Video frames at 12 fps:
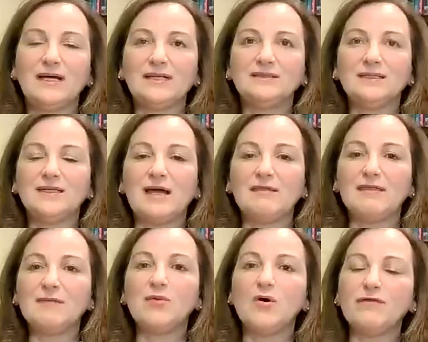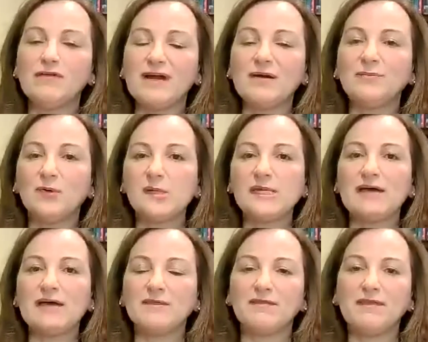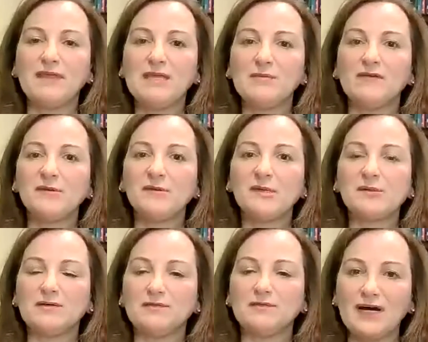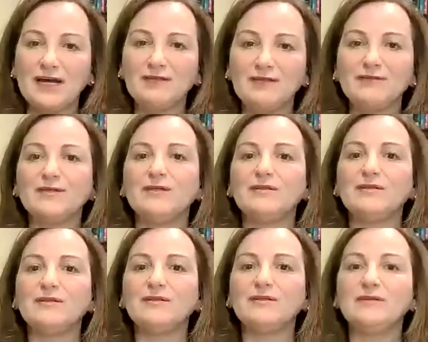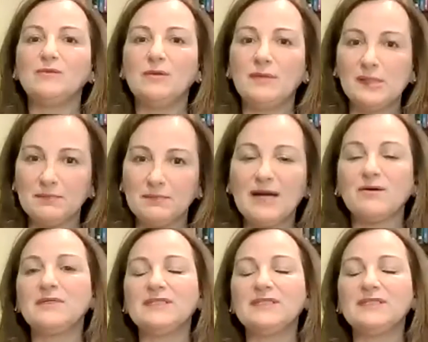I think both of our books have the theme of survival, women's empowerment.